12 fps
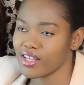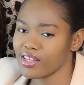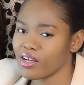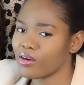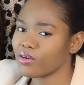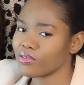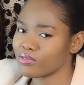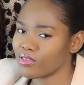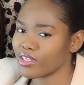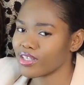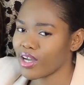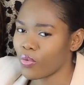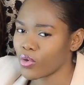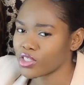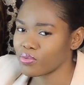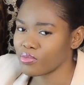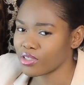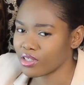Now, you're a guy
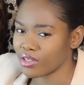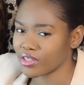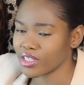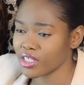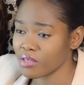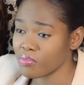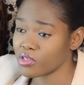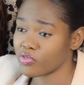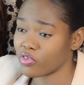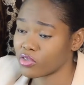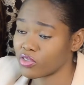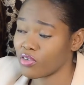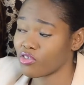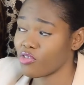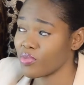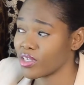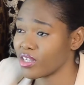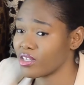watching me now, you're thinking be supportive, she have
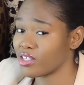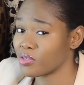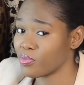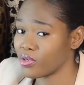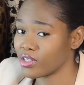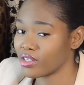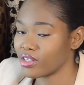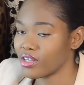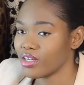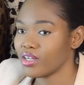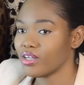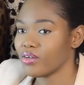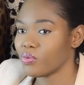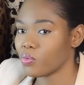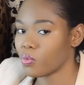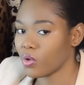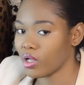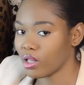come again, is money.
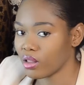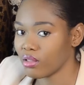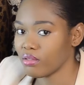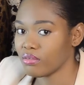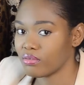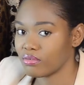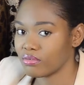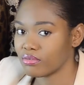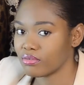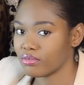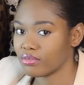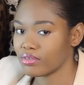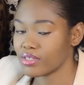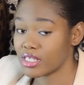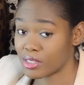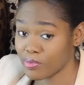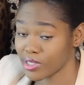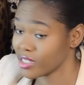Well,
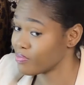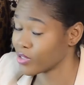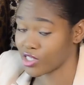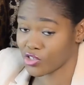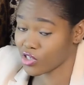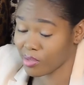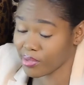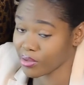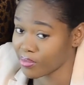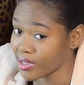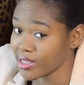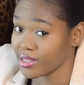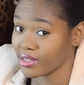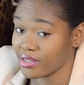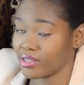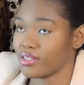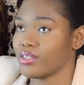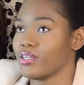it's money, but it's not about money.
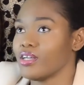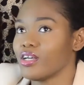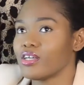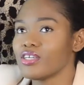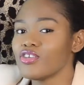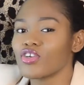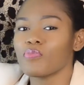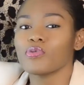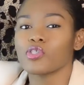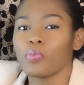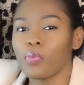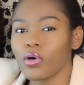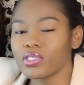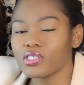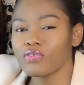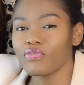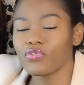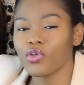You can be
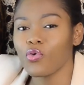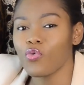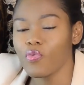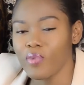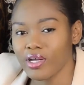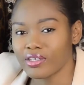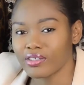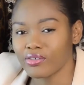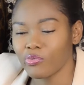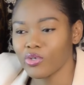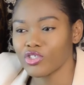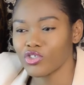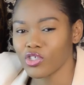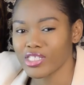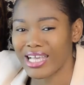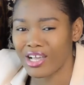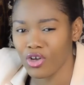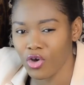supportive to a woman with
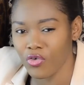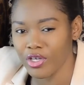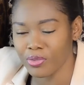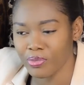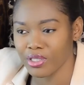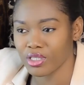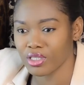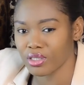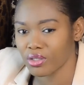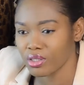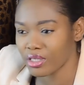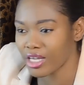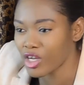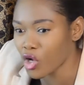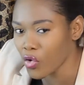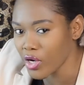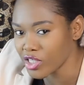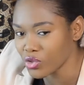just encouragement,
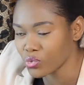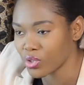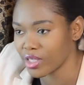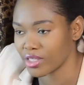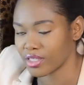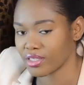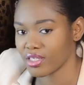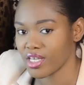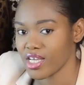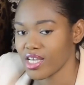encouraging words.